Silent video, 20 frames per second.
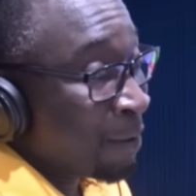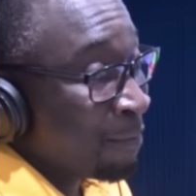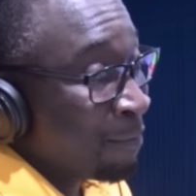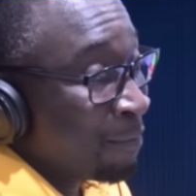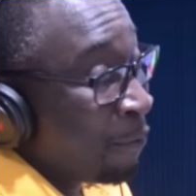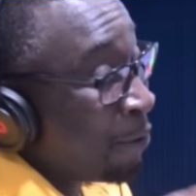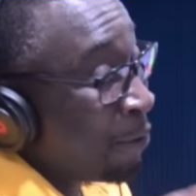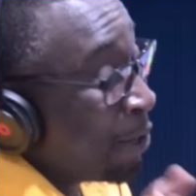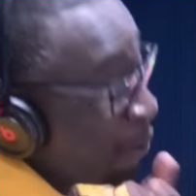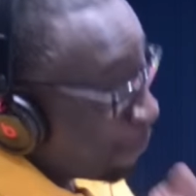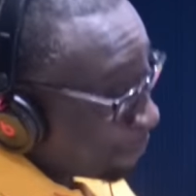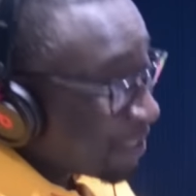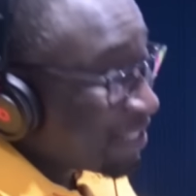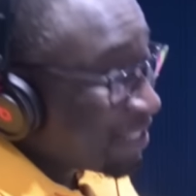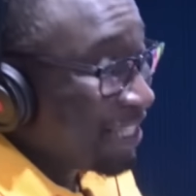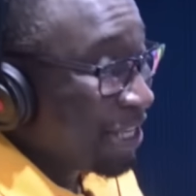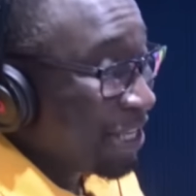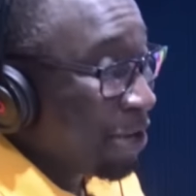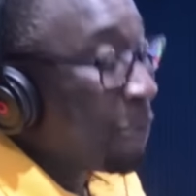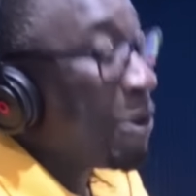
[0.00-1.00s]
Well, we hope to
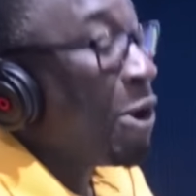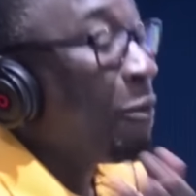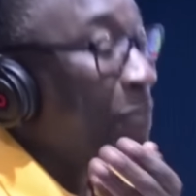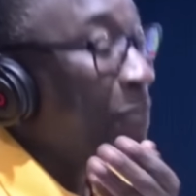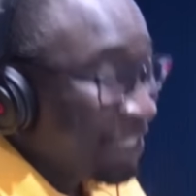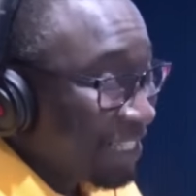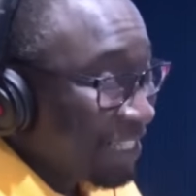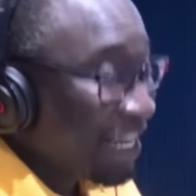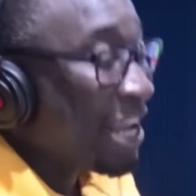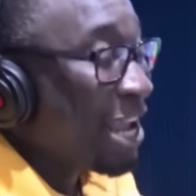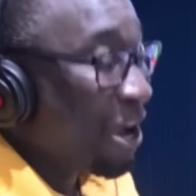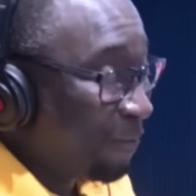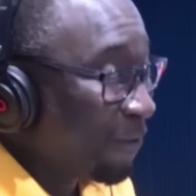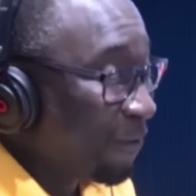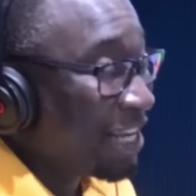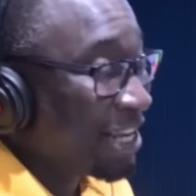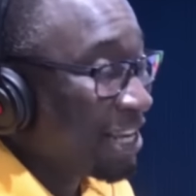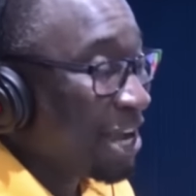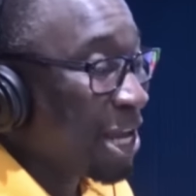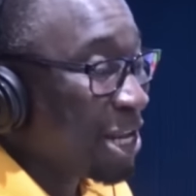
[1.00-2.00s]
see you. We hope that you're here for
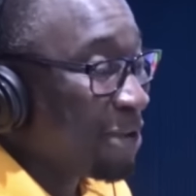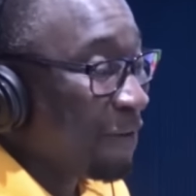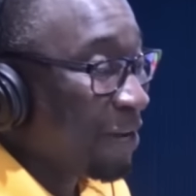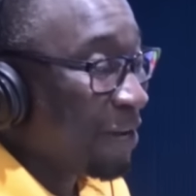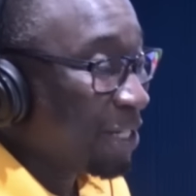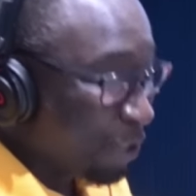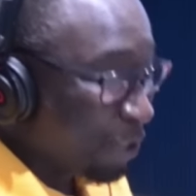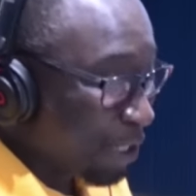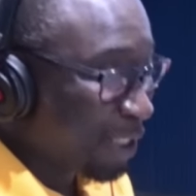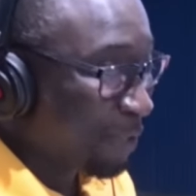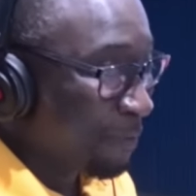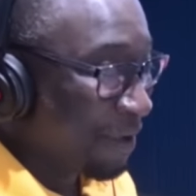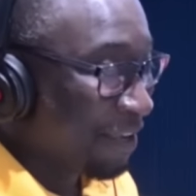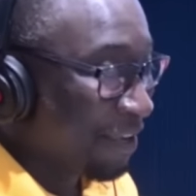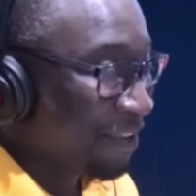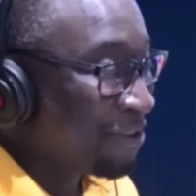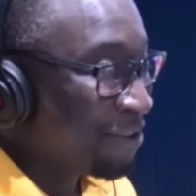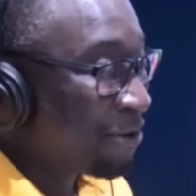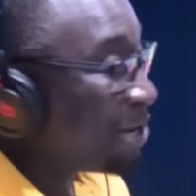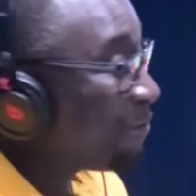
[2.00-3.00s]
the Carnival. Trust me.
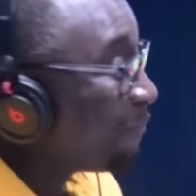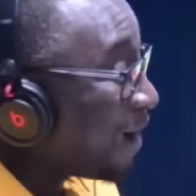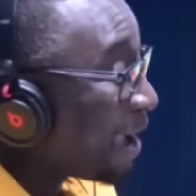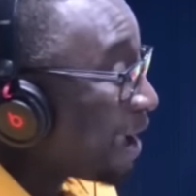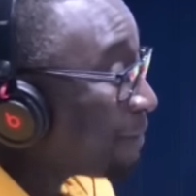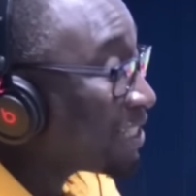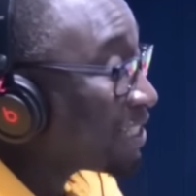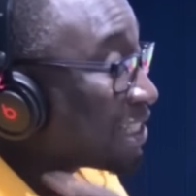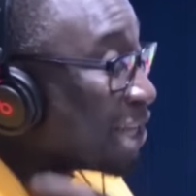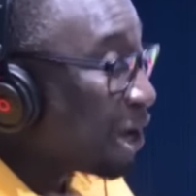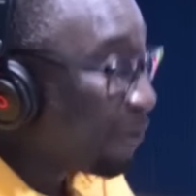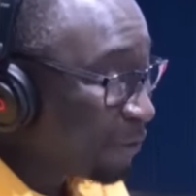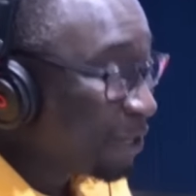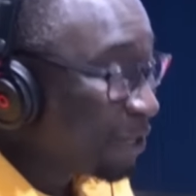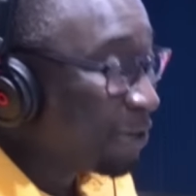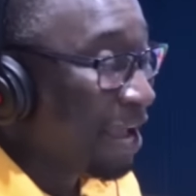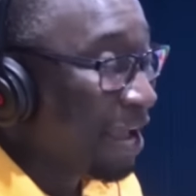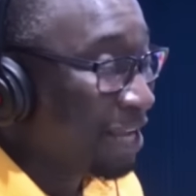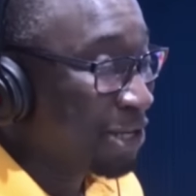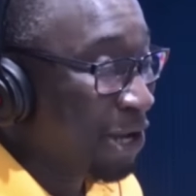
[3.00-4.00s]
Because the vibes is lovely
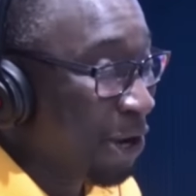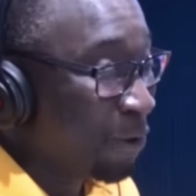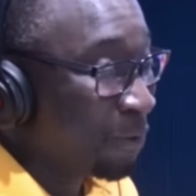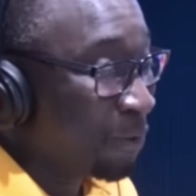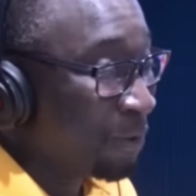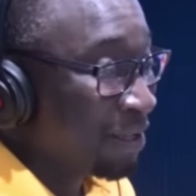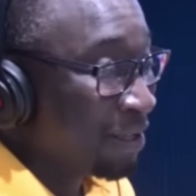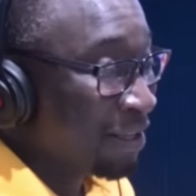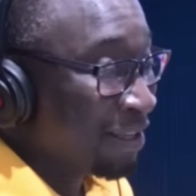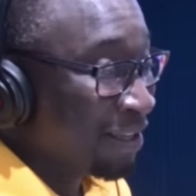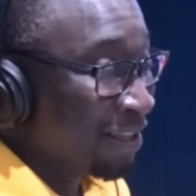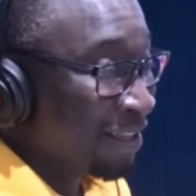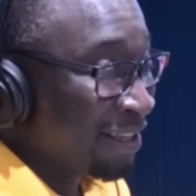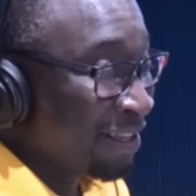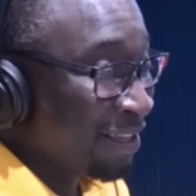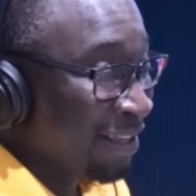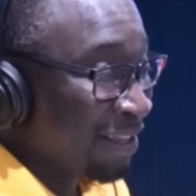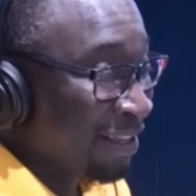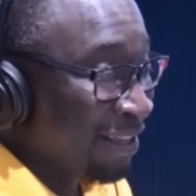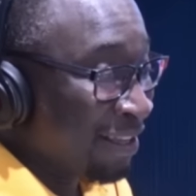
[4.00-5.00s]
right now.
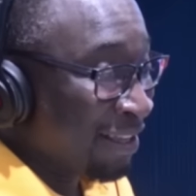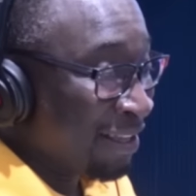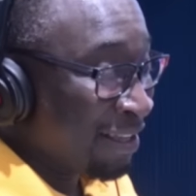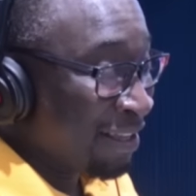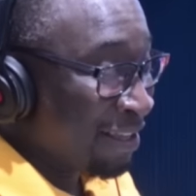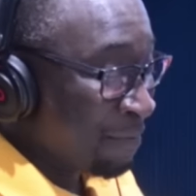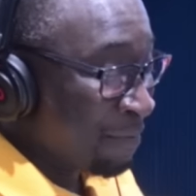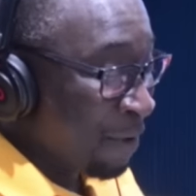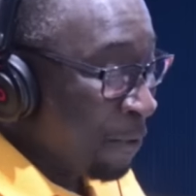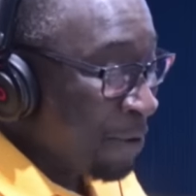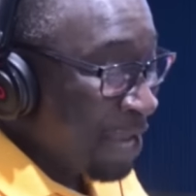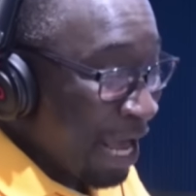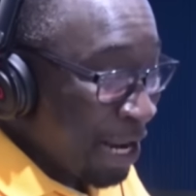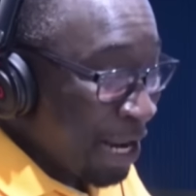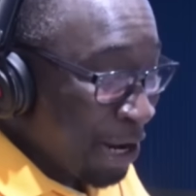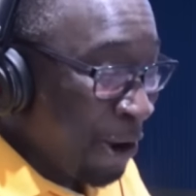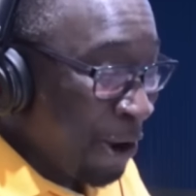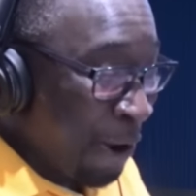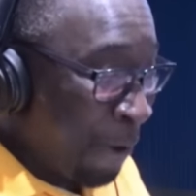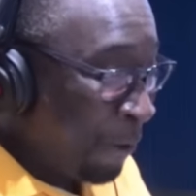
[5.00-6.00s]
Oh, we got
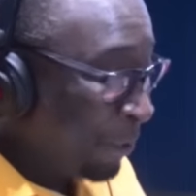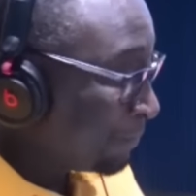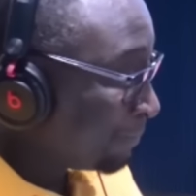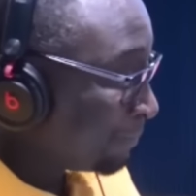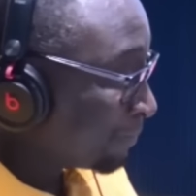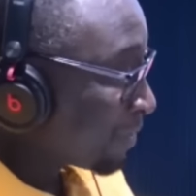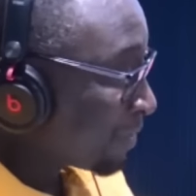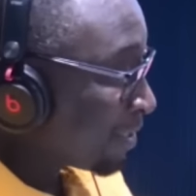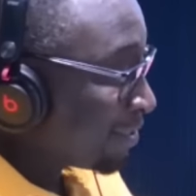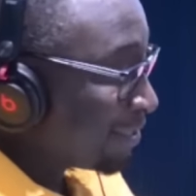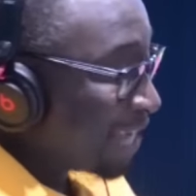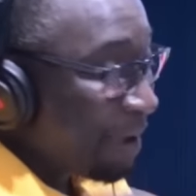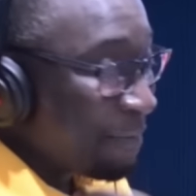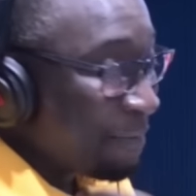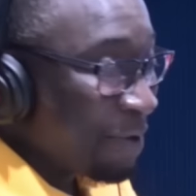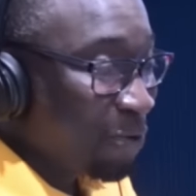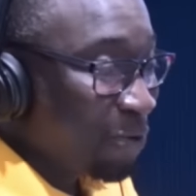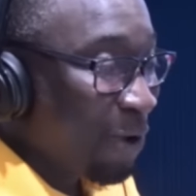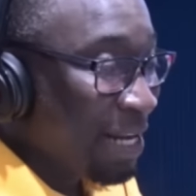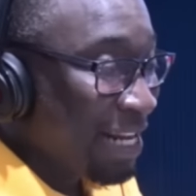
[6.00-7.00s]
to go. Time
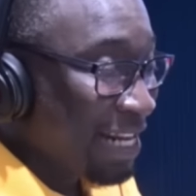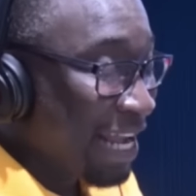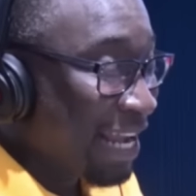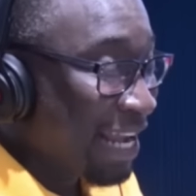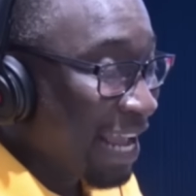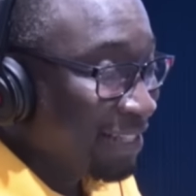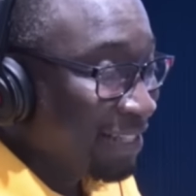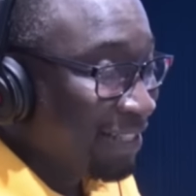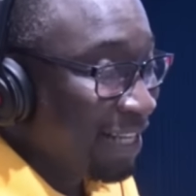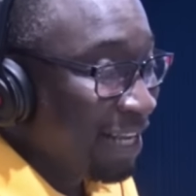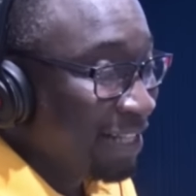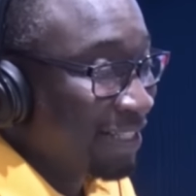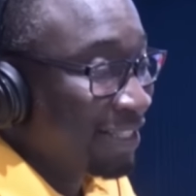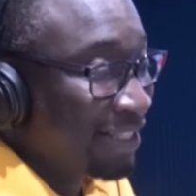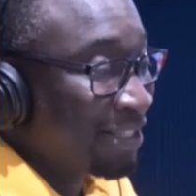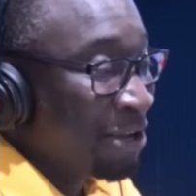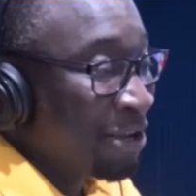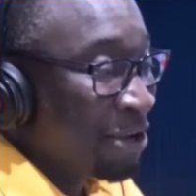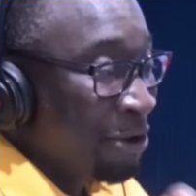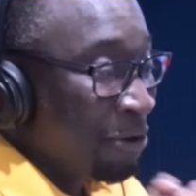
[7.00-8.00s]
is running against
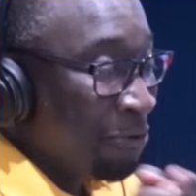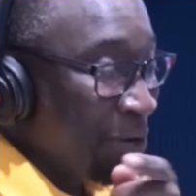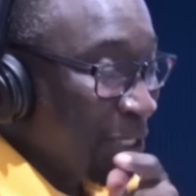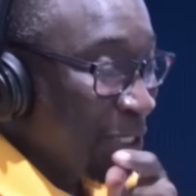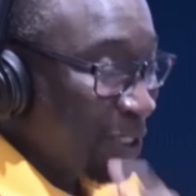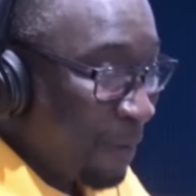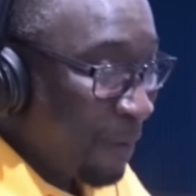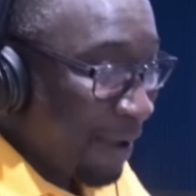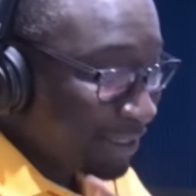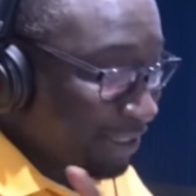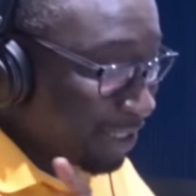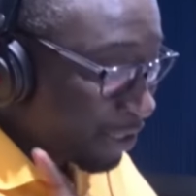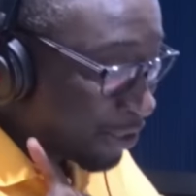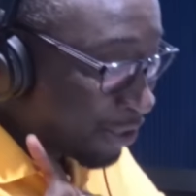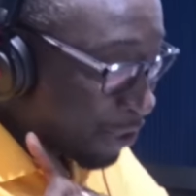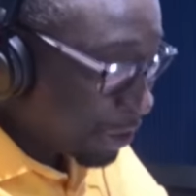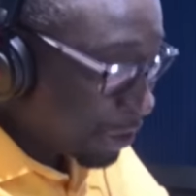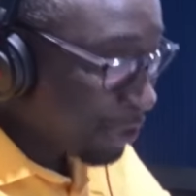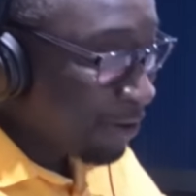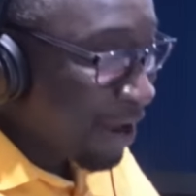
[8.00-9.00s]
us. Respect to
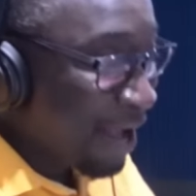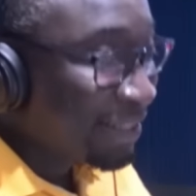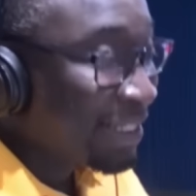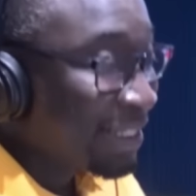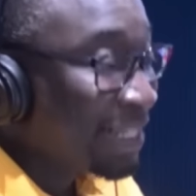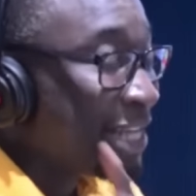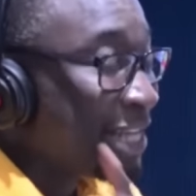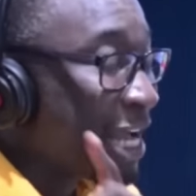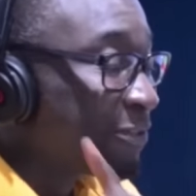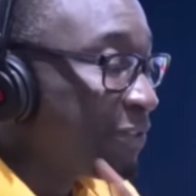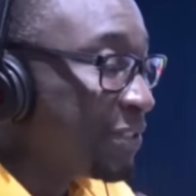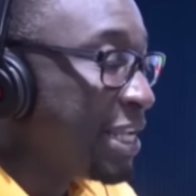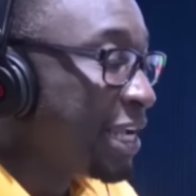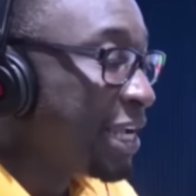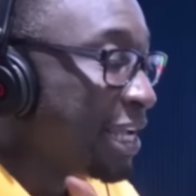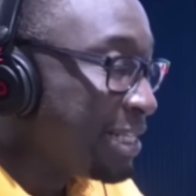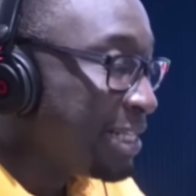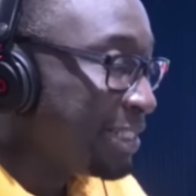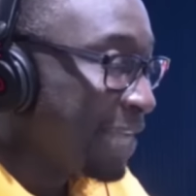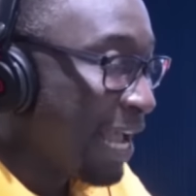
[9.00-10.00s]
Cutty Ranks, and thanks for
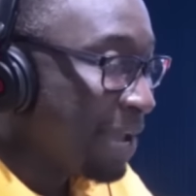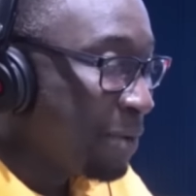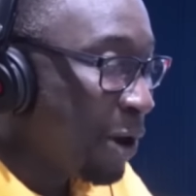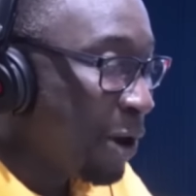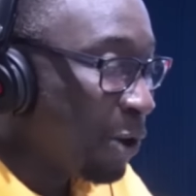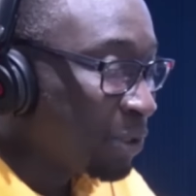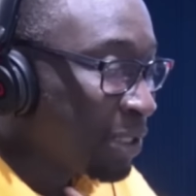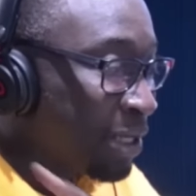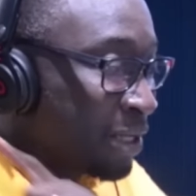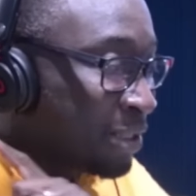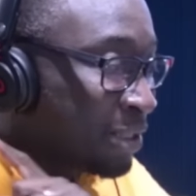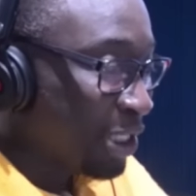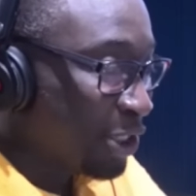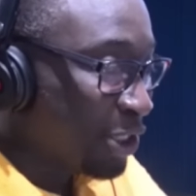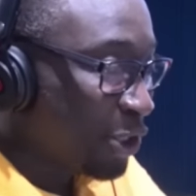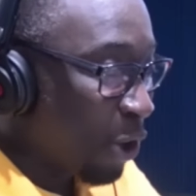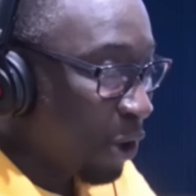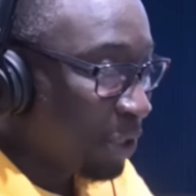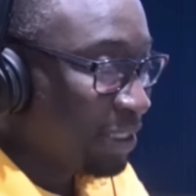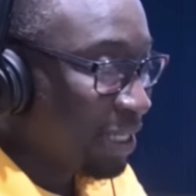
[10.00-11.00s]
taking the time out to
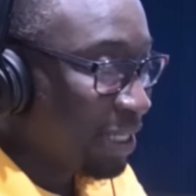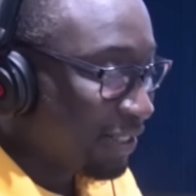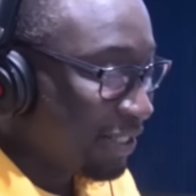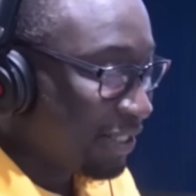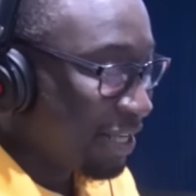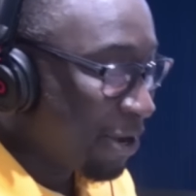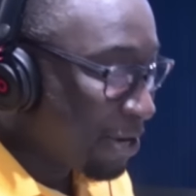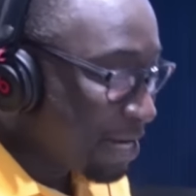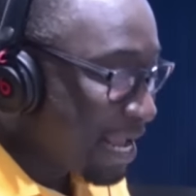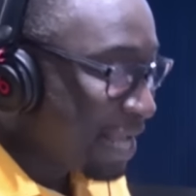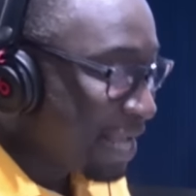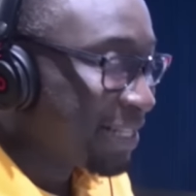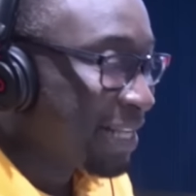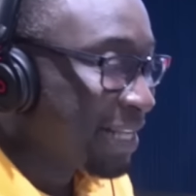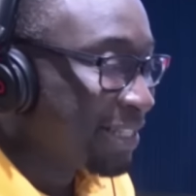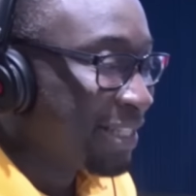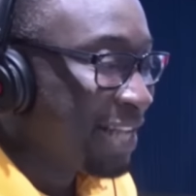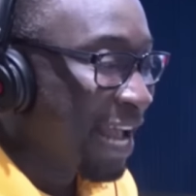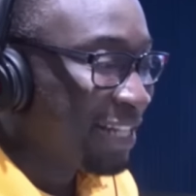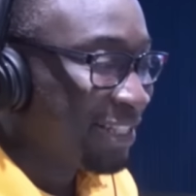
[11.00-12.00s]
talk to us here on the
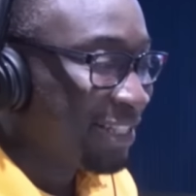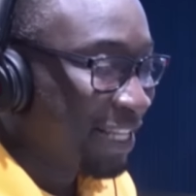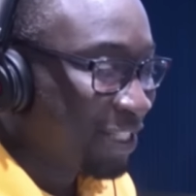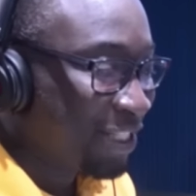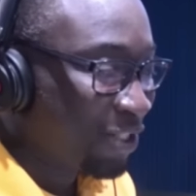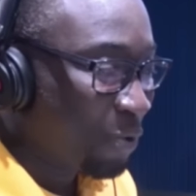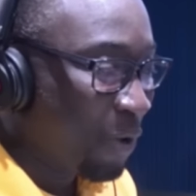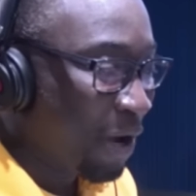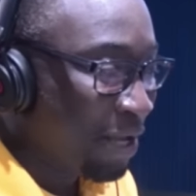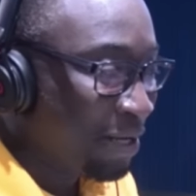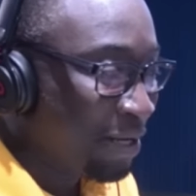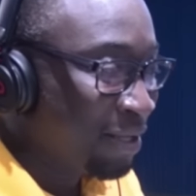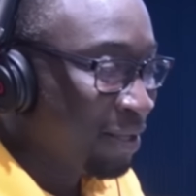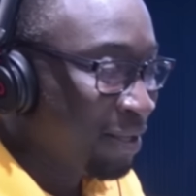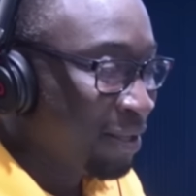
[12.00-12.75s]
SS961.